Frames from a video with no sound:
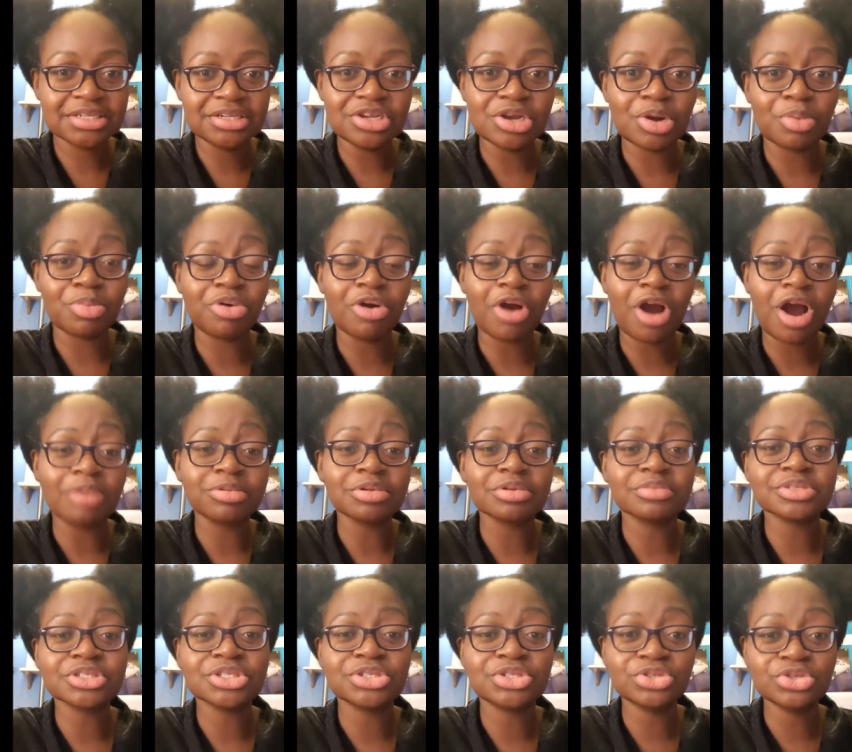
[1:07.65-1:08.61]
Your
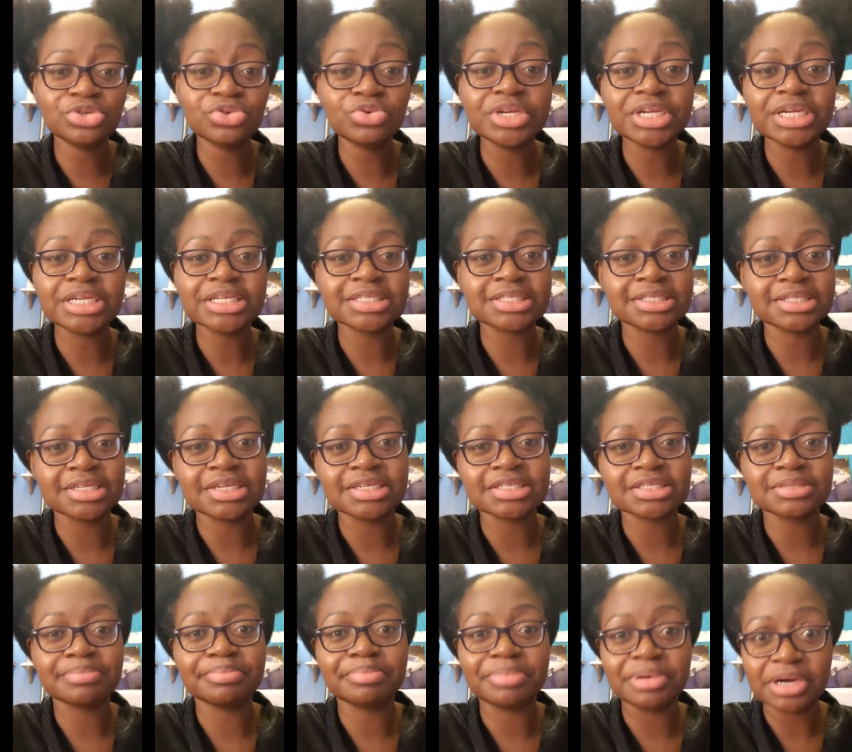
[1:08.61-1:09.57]
problems do
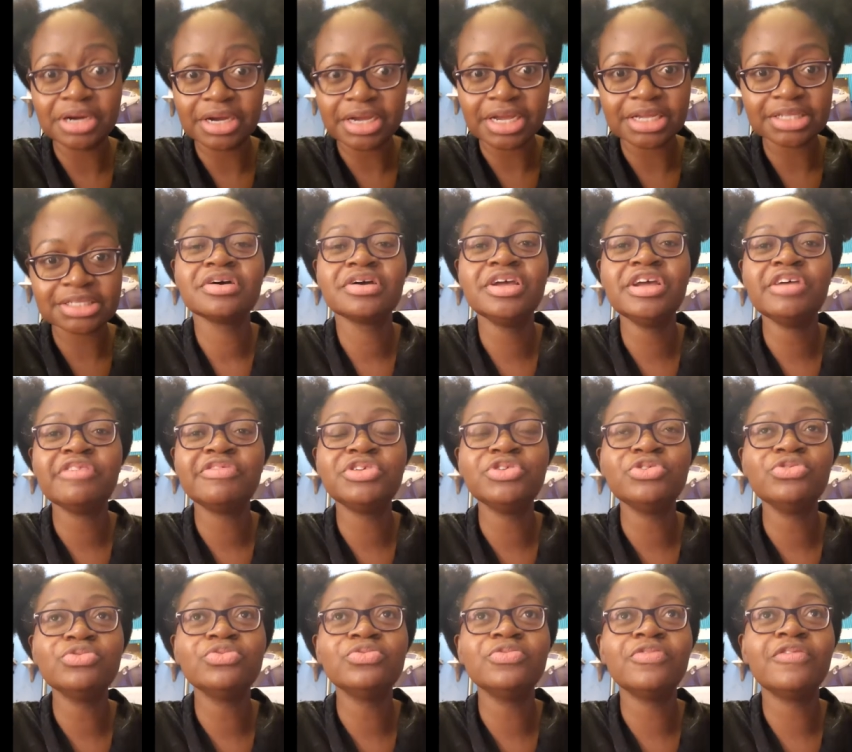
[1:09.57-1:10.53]
exist, but if
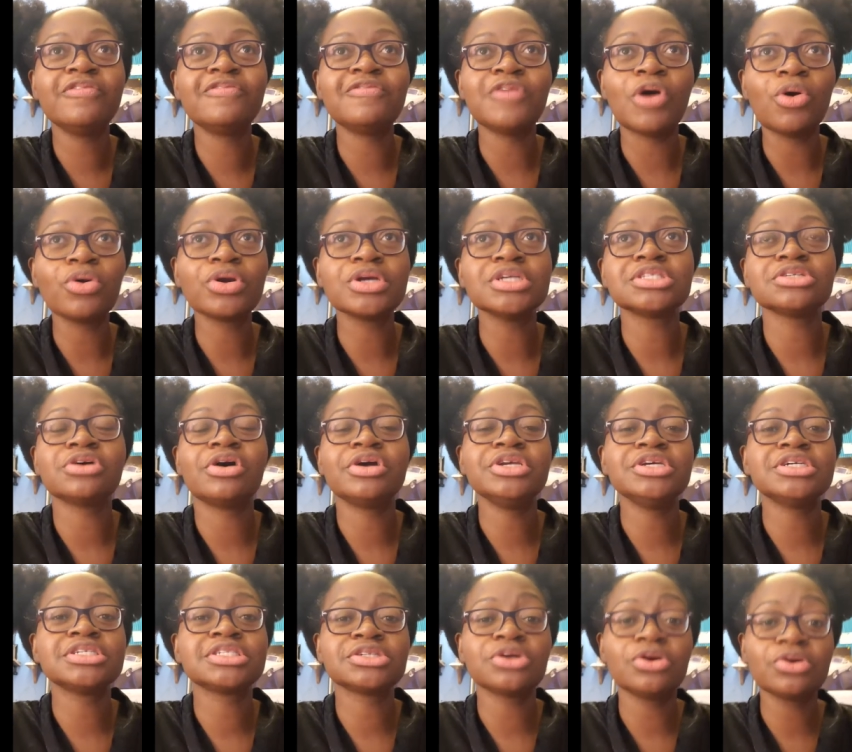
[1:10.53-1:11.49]
you focus on
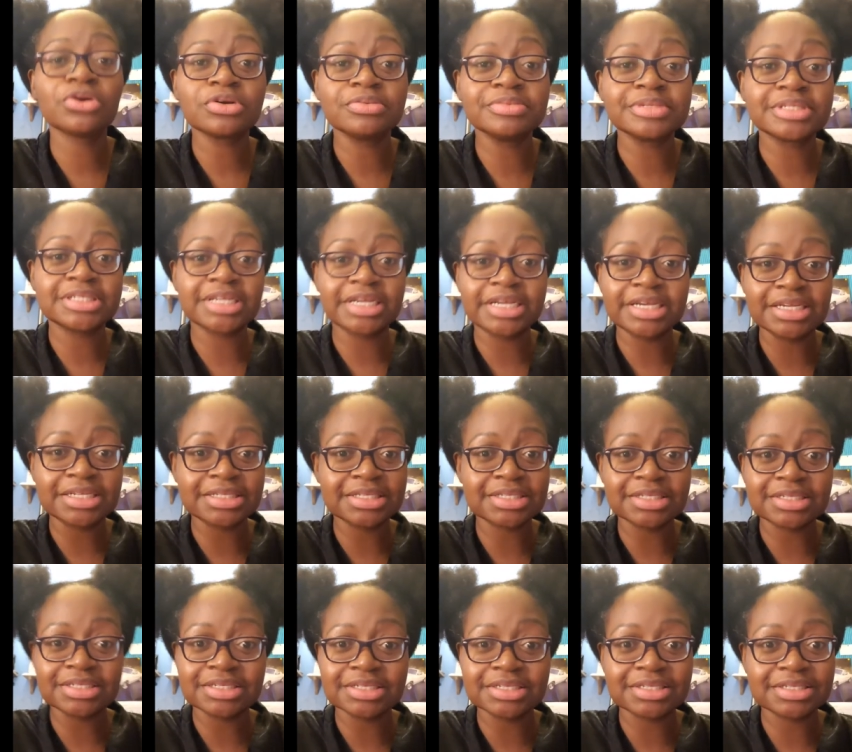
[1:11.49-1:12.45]
your
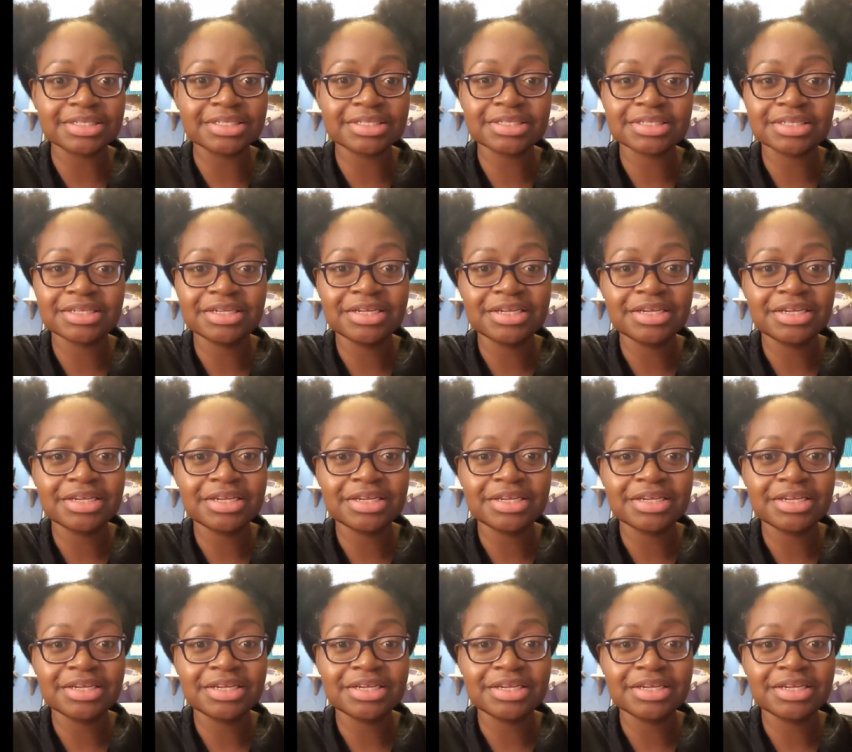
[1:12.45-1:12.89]
circumstances,